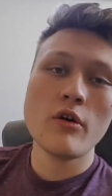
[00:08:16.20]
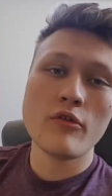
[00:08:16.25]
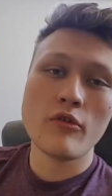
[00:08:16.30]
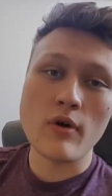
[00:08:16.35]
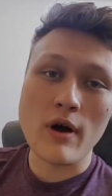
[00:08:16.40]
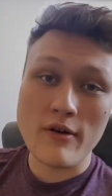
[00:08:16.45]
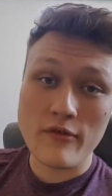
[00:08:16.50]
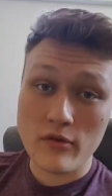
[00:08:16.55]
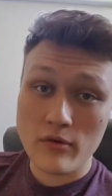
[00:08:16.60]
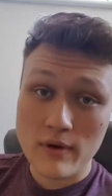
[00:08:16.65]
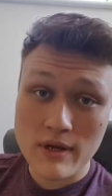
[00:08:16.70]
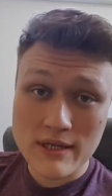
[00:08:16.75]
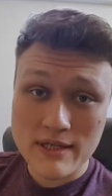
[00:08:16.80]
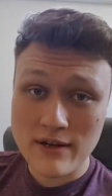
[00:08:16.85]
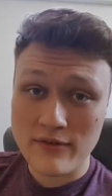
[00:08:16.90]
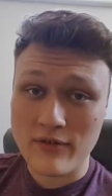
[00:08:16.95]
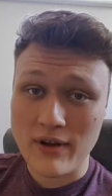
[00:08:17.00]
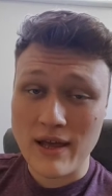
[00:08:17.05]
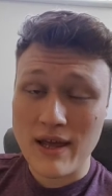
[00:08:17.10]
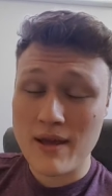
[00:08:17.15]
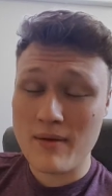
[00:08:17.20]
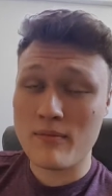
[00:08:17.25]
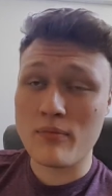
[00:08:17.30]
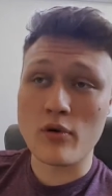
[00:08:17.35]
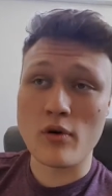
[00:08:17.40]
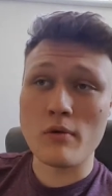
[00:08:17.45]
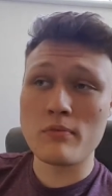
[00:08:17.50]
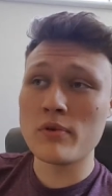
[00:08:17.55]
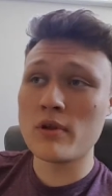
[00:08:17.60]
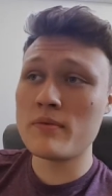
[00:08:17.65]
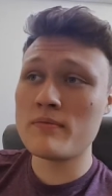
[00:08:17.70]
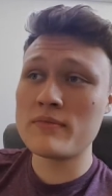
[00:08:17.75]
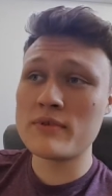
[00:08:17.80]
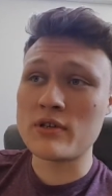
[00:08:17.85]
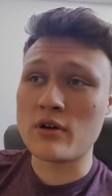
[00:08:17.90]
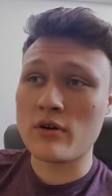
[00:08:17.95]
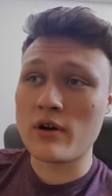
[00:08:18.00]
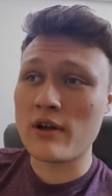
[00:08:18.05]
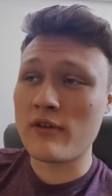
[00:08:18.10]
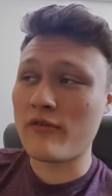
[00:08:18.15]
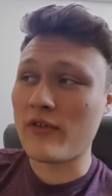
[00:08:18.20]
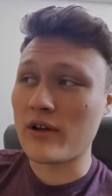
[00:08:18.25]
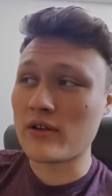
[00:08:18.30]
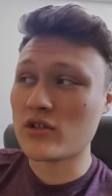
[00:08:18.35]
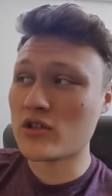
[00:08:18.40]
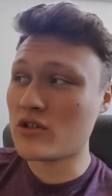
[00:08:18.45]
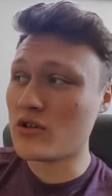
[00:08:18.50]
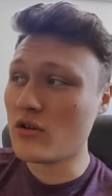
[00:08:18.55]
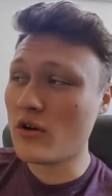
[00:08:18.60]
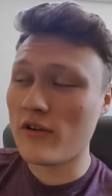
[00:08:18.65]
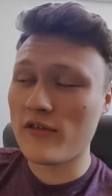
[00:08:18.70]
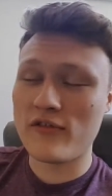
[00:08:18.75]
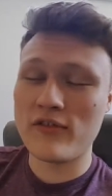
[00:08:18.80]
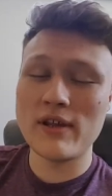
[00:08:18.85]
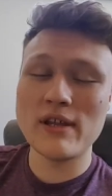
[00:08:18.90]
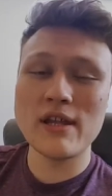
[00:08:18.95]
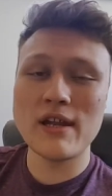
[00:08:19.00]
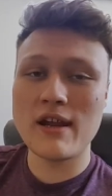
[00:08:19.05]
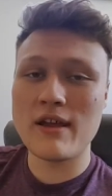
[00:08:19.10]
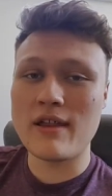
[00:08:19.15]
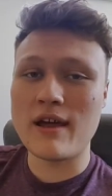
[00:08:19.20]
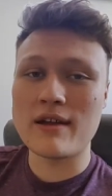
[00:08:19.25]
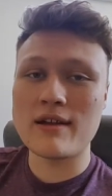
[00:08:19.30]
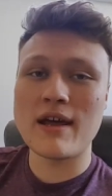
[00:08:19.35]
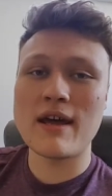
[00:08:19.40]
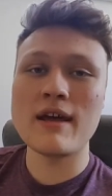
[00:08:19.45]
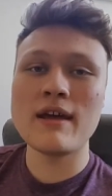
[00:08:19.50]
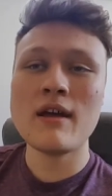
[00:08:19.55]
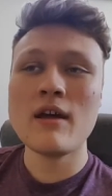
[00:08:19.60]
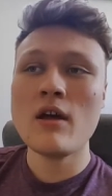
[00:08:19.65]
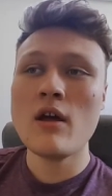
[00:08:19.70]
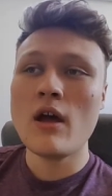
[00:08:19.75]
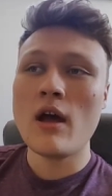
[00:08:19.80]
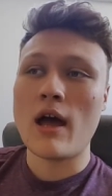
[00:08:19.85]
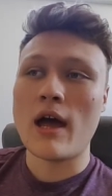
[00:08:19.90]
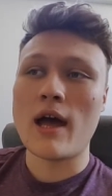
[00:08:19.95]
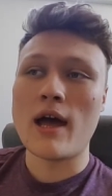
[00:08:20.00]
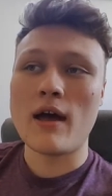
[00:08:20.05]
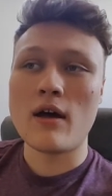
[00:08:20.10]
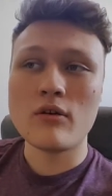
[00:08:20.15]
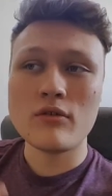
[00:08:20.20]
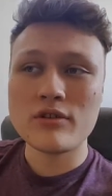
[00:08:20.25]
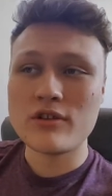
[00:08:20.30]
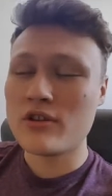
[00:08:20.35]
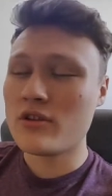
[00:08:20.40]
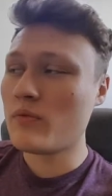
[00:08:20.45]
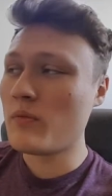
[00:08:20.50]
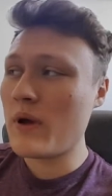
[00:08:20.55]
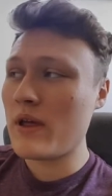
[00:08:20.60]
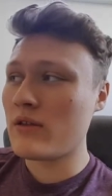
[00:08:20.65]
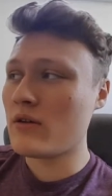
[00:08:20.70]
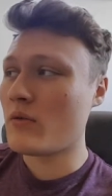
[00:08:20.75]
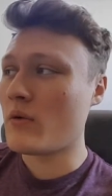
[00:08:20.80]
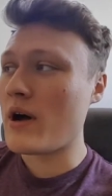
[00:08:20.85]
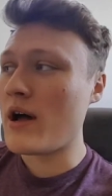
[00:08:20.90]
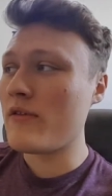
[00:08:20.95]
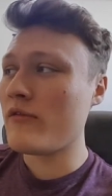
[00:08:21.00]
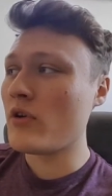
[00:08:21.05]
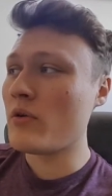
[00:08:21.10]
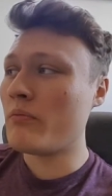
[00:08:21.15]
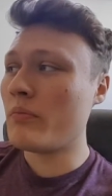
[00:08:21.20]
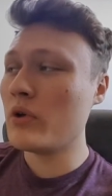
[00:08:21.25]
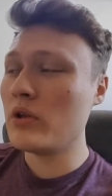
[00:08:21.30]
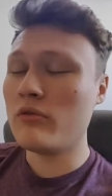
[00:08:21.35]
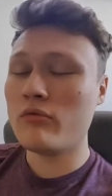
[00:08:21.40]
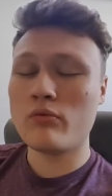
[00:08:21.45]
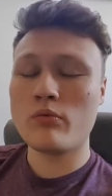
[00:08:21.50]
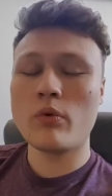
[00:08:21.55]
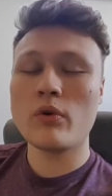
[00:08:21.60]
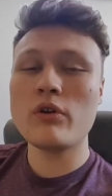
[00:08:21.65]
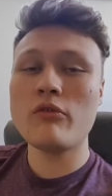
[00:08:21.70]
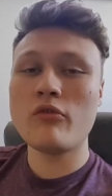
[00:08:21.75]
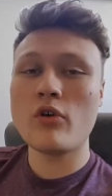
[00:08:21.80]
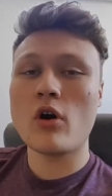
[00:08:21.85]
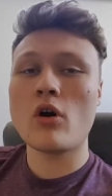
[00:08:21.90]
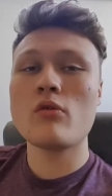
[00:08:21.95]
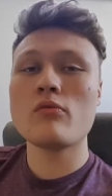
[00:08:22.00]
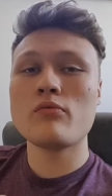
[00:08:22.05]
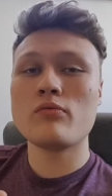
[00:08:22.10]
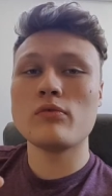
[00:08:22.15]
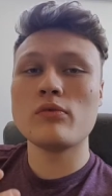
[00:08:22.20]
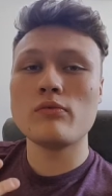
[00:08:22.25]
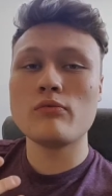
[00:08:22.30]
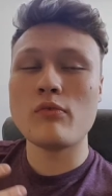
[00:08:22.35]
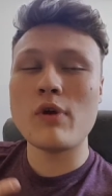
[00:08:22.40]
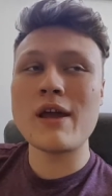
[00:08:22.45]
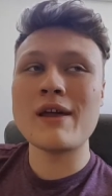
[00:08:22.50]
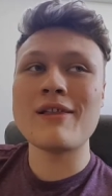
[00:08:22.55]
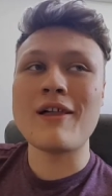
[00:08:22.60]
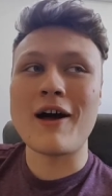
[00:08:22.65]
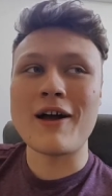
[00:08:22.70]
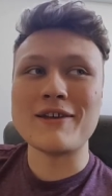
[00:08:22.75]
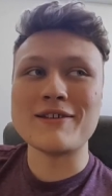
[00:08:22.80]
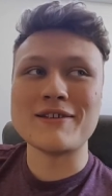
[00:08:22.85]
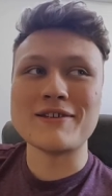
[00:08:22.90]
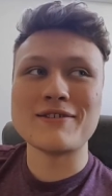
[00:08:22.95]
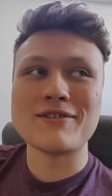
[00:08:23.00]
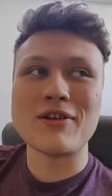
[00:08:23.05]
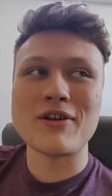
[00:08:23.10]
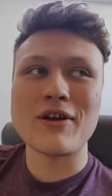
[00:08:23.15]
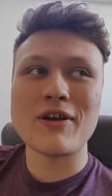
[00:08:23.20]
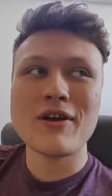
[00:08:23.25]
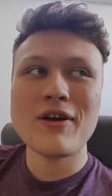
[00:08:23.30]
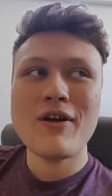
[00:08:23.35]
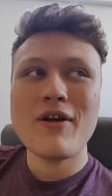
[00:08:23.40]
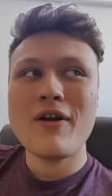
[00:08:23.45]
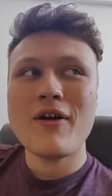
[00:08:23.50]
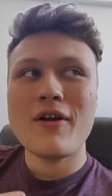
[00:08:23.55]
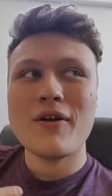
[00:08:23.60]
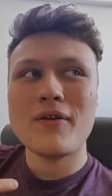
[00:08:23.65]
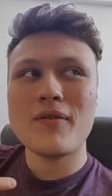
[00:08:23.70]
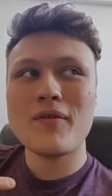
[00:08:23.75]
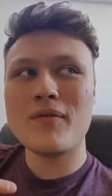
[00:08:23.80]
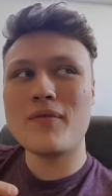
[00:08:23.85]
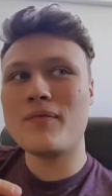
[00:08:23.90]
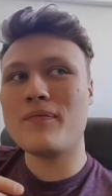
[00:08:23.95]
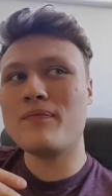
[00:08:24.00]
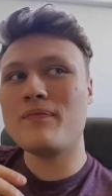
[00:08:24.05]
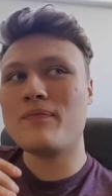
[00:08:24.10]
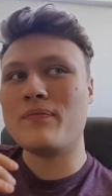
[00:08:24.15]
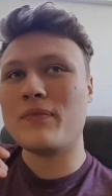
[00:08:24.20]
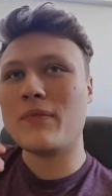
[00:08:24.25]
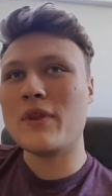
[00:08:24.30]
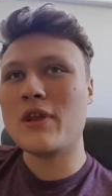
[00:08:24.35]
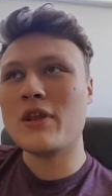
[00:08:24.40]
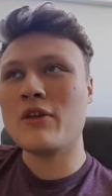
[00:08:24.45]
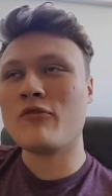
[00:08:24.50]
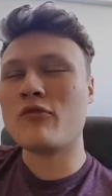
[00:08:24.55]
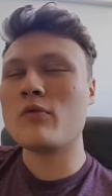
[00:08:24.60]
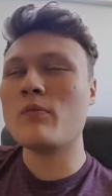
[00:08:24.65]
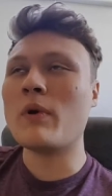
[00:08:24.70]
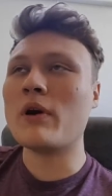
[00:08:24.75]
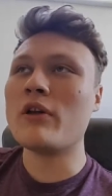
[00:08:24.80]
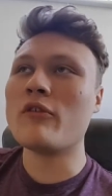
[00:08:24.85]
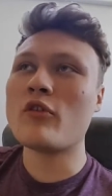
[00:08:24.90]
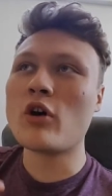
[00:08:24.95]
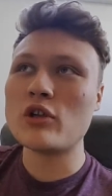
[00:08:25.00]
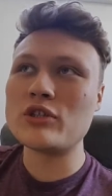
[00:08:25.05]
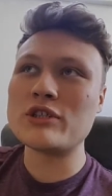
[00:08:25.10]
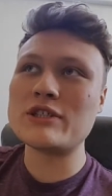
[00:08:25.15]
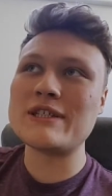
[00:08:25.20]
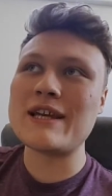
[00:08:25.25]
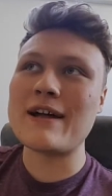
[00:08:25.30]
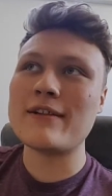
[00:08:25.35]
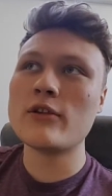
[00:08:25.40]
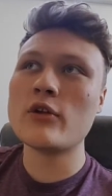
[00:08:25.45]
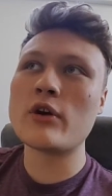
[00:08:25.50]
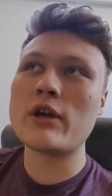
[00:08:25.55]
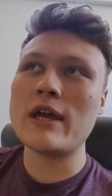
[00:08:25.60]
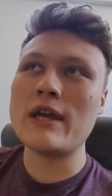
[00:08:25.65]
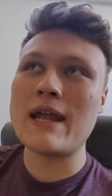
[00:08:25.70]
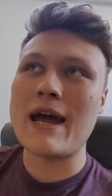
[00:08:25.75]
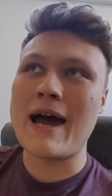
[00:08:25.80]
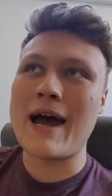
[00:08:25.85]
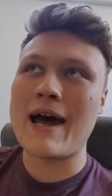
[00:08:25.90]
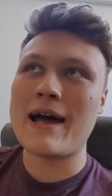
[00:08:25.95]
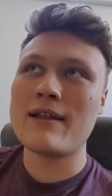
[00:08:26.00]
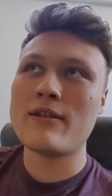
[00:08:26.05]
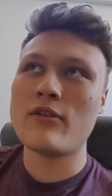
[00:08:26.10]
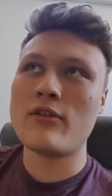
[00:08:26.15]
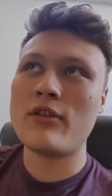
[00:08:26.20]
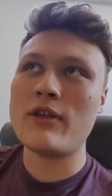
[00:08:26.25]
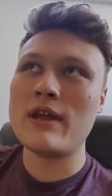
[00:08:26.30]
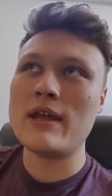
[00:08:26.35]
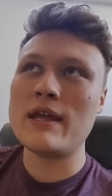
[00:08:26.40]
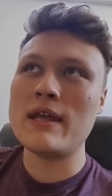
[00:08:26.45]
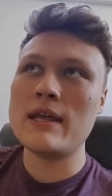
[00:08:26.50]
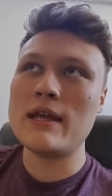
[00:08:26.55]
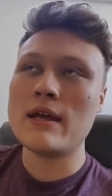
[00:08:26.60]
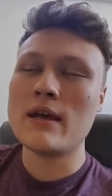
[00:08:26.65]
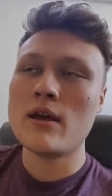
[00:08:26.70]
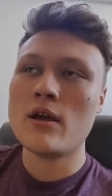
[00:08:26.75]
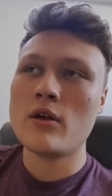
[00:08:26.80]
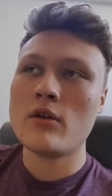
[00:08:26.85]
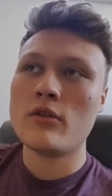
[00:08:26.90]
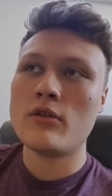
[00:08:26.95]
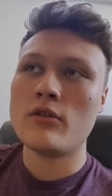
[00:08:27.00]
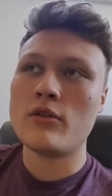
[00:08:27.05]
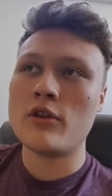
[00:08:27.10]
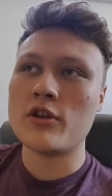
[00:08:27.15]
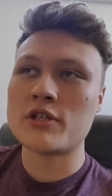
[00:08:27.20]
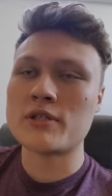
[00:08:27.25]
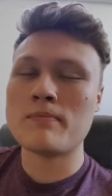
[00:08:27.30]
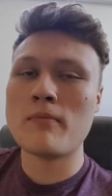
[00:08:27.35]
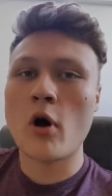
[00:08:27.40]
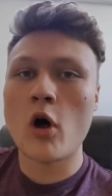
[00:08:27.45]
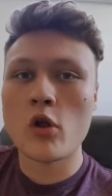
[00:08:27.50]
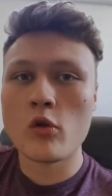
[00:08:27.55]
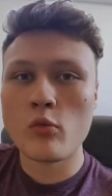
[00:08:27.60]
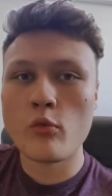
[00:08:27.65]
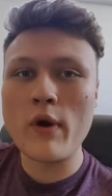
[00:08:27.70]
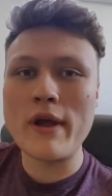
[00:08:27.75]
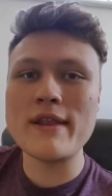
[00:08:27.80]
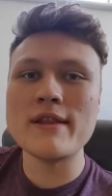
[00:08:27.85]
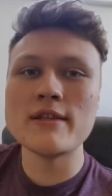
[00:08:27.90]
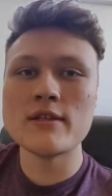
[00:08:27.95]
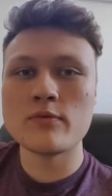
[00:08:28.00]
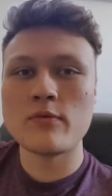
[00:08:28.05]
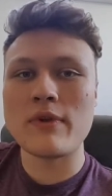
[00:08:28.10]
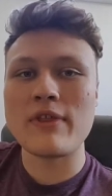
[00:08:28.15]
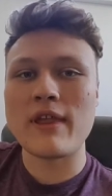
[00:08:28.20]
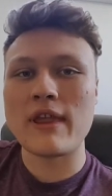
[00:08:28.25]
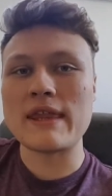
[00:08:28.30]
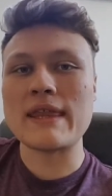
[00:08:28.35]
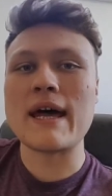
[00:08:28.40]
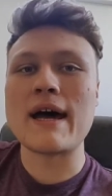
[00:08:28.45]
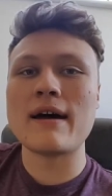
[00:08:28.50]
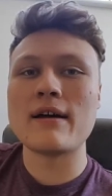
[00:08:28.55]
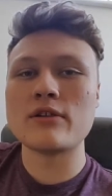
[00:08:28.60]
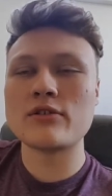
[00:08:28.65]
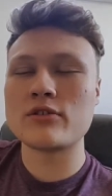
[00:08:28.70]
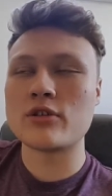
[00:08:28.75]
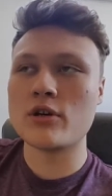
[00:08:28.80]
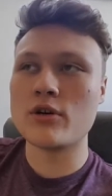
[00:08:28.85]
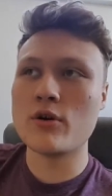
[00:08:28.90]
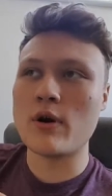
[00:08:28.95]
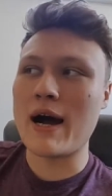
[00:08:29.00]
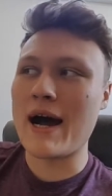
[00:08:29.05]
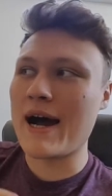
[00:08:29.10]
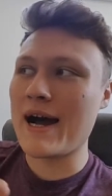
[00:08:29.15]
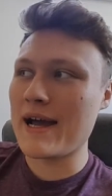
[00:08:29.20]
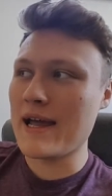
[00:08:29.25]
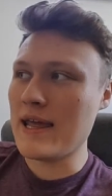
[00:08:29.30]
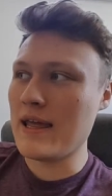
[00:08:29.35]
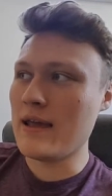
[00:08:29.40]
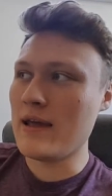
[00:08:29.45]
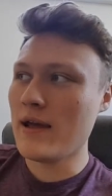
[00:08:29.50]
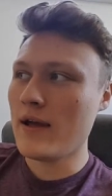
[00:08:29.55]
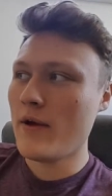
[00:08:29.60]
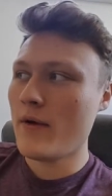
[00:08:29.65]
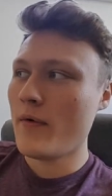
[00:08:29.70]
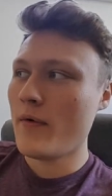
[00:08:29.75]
for whatever reason, if I hit problems or if I'm just not feeling it that day, under the weather, whatever. But what you've got to realise is that you've got to start looking at the small wins within that. So I